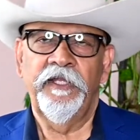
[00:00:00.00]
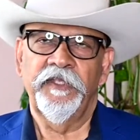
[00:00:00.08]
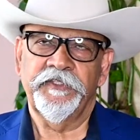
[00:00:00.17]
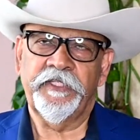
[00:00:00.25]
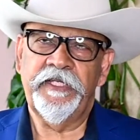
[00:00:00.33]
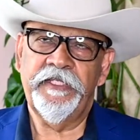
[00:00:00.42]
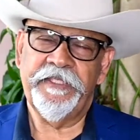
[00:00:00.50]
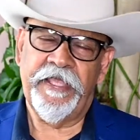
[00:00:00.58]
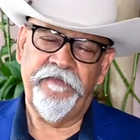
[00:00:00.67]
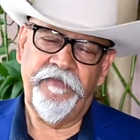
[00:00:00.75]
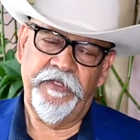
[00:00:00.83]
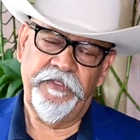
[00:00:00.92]
Sun is
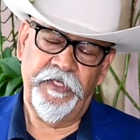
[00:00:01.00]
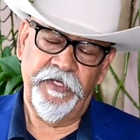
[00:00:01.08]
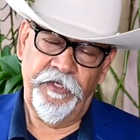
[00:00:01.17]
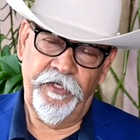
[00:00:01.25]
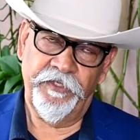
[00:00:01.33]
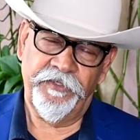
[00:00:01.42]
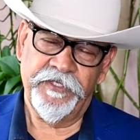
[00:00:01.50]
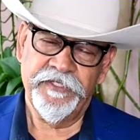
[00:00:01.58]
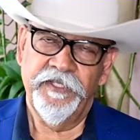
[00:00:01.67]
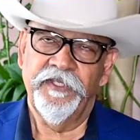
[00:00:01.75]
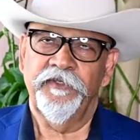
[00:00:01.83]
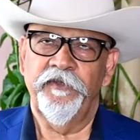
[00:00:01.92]
heavier than Earth,
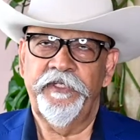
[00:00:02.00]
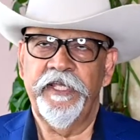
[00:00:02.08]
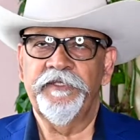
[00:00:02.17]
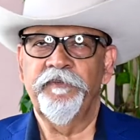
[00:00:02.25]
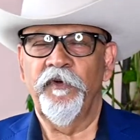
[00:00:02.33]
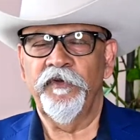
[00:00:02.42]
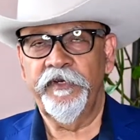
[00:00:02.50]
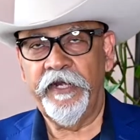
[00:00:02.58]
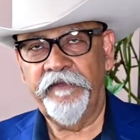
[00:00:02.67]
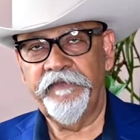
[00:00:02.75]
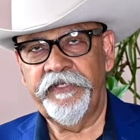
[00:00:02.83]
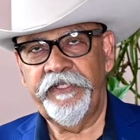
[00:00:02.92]
so it has more
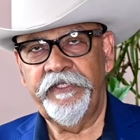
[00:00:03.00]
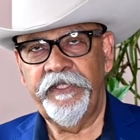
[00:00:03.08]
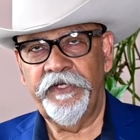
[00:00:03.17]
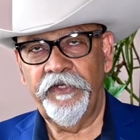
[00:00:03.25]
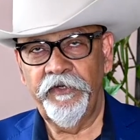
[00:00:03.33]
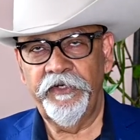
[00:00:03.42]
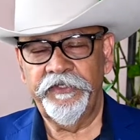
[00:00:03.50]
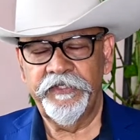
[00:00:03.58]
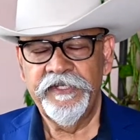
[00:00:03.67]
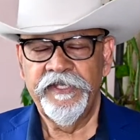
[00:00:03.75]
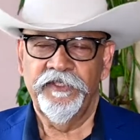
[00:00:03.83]
gravity than Earth.